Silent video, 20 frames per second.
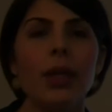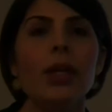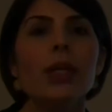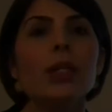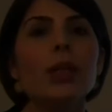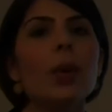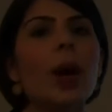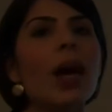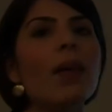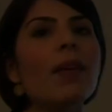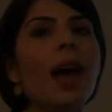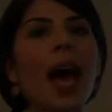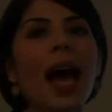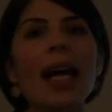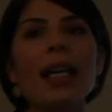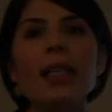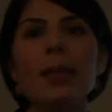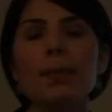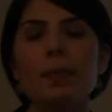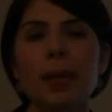So I've
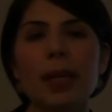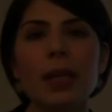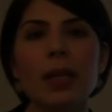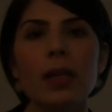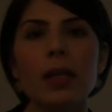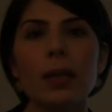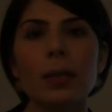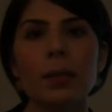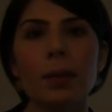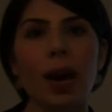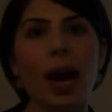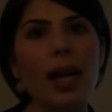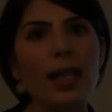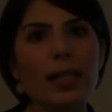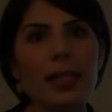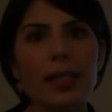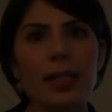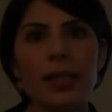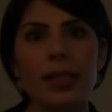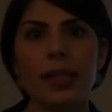had to build
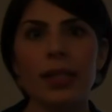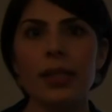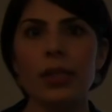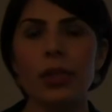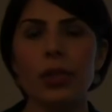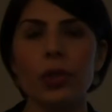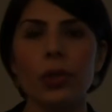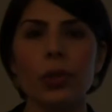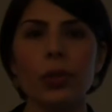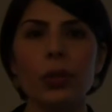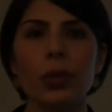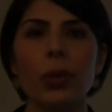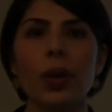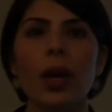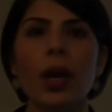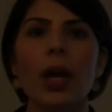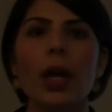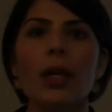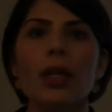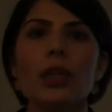processes to
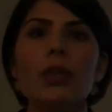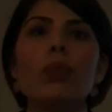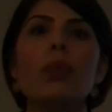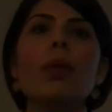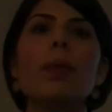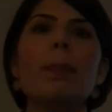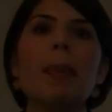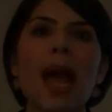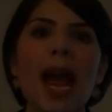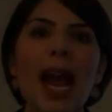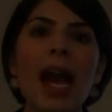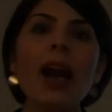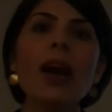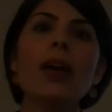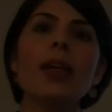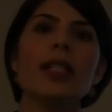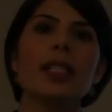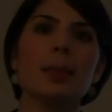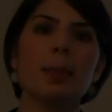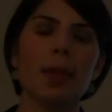
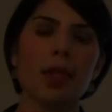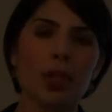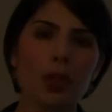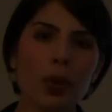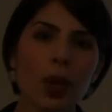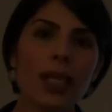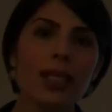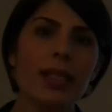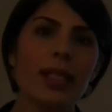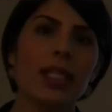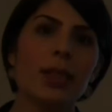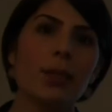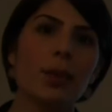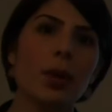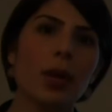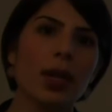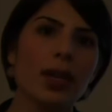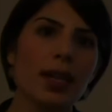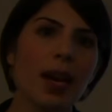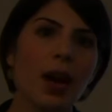repair some of the trust that's
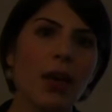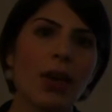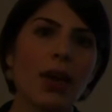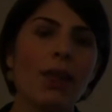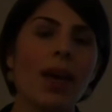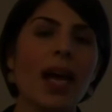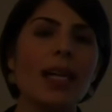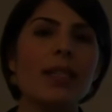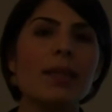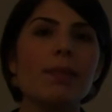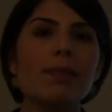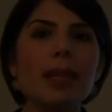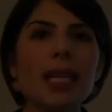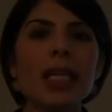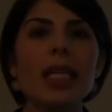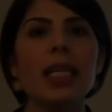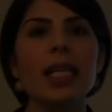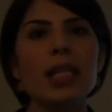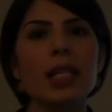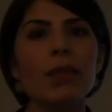broken down. I've had to
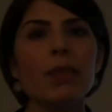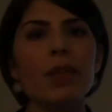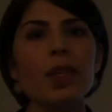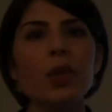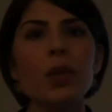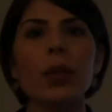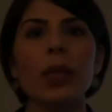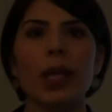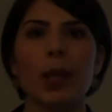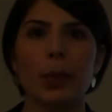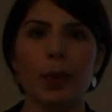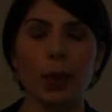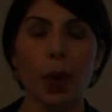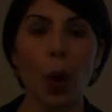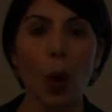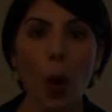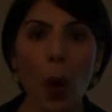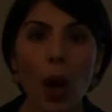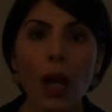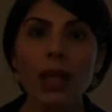meet individually with
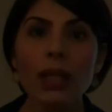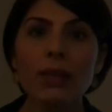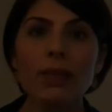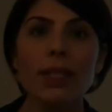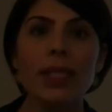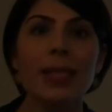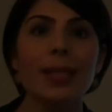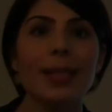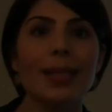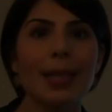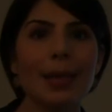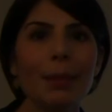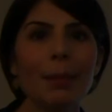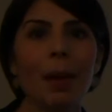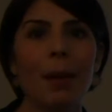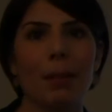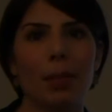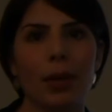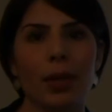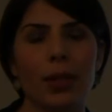all of these team
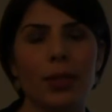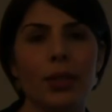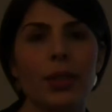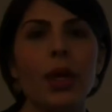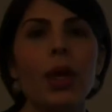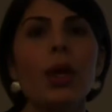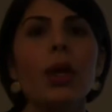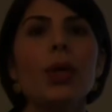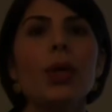members